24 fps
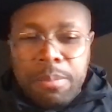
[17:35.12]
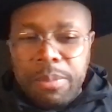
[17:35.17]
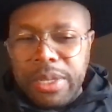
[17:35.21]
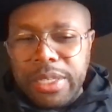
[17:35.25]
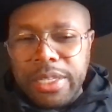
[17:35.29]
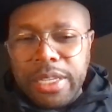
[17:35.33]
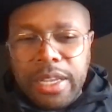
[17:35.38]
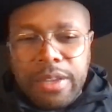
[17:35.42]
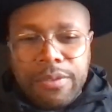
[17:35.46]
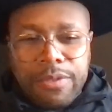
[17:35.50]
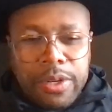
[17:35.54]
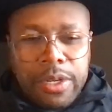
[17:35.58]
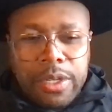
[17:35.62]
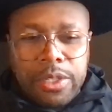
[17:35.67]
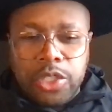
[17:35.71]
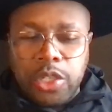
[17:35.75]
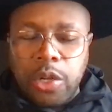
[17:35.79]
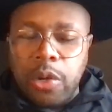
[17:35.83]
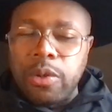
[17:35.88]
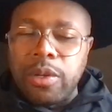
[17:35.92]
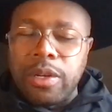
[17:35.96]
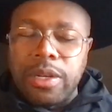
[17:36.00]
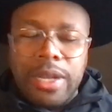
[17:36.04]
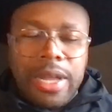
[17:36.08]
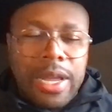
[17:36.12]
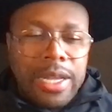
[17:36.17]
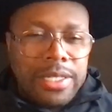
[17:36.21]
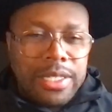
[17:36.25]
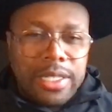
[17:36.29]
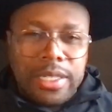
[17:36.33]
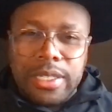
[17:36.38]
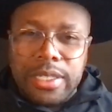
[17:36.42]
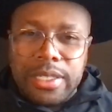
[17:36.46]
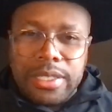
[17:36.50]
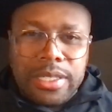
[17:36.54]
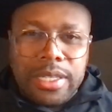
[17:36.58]
believe in
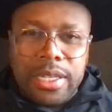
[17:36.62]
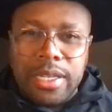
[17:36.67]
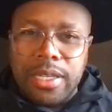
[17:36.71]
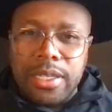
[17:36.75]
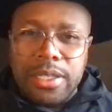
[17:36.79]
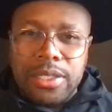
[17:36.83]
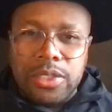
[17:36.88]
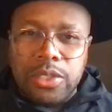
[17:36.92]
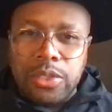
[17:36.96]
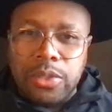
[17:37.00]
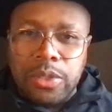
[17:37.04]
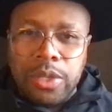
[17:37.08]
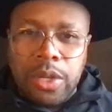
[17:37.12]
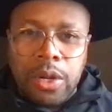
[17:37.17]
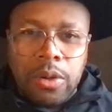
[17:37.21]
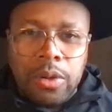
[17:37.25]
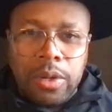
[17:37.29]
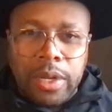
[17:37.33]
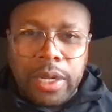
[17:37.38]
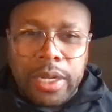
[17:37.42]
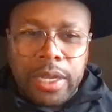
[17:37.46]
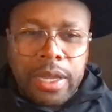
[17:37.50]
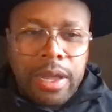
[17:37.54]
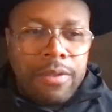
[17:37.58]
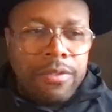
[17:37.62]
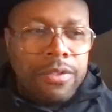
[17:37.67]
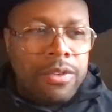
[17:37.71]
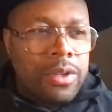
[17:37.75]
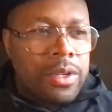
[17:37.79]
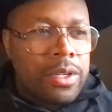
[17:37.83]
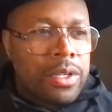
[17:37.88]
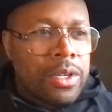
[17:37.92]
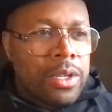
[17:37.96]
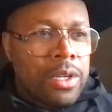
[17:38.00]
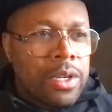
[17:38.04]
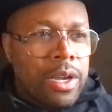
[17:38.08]
internalizing these things, like
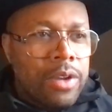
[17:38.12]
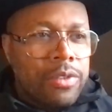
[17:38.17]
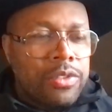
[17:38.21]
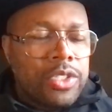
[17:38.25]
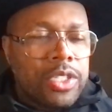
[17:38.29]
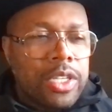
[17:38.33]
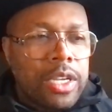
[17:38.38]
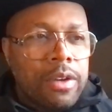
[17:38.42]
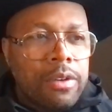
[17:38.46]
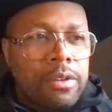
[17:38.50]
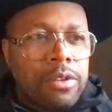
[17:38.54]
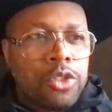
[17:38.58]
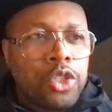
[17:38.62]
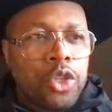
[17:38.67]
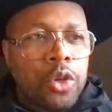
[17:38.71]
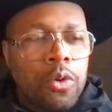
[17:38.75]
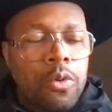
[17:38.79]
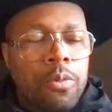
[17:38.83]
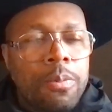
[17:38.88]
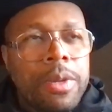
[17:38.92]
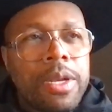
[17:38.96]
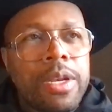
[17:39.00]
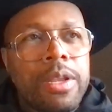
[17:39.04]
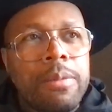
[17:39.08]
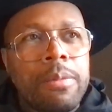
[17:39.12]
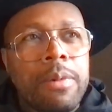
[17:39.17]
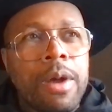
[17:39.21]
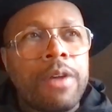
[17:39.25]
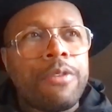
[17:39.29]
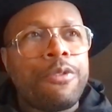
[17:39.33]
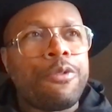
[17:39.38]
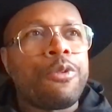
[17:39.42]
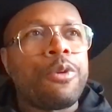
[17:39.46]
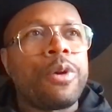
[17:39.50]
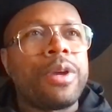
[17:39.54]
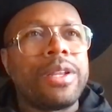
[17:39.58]
I've seen too many of my
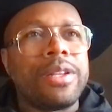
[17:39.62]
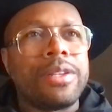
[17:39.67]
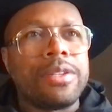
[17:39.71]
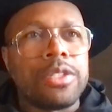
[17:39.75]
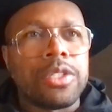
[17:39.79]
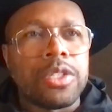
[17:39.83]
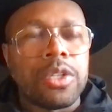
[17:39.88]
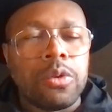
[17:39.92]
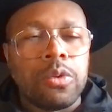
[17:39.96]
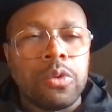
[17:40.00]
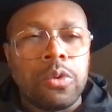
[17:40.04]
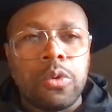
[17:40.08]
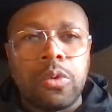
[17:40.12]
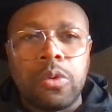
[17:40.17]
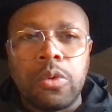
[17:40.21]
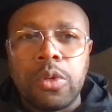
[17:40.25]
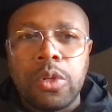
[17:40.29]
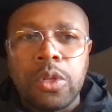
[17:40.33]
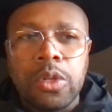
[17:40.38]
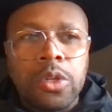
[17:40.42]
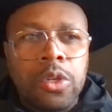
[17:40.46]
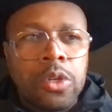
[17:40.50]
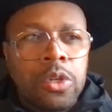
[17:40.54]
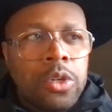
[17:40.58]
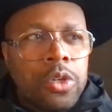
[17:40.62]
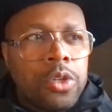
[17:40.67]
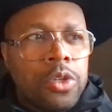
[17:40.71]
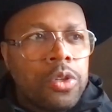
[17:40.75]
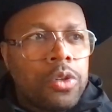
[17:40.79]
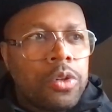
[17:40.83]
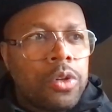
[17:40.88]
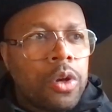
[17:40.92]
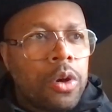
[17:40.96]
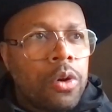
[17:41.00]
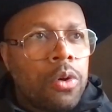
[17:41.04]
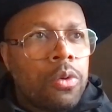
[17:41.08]
friends who,
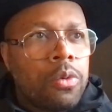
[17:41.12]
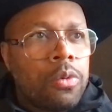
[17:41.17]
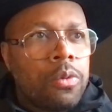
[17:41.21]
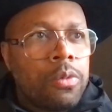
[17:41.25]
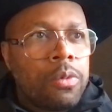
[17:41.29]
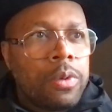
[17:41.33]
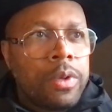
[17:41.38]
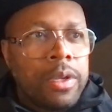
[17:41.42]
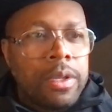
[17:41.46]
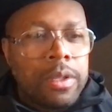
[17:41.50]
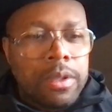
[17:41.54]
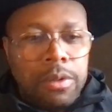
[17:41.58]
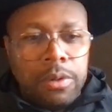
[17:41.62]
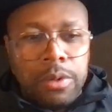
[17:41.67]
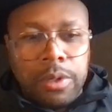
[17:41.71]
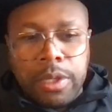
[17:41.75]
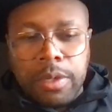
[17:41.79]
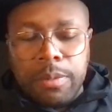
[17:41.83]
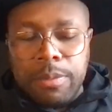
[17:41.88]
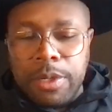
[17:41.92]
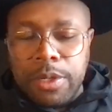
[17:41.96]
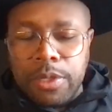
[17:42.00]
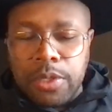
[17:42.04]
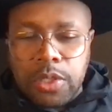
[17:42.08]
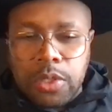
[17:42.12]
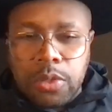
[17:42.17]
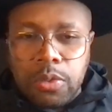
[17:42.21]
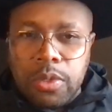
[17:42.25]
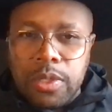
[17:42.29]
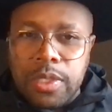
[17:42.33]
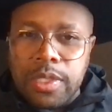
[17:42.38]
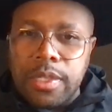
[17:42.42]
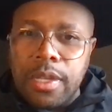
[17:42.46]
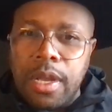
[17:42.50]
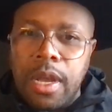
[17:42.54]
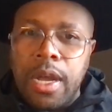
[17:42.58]
either committed
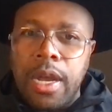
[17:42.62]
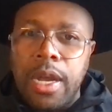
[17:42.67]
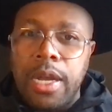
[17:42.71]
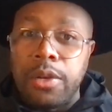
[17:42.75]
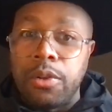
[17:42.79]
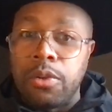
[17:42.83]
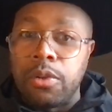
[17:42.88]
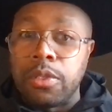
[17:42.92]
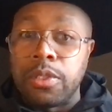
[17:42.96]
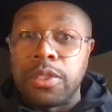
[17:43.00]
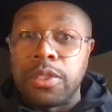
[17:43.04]
suicide or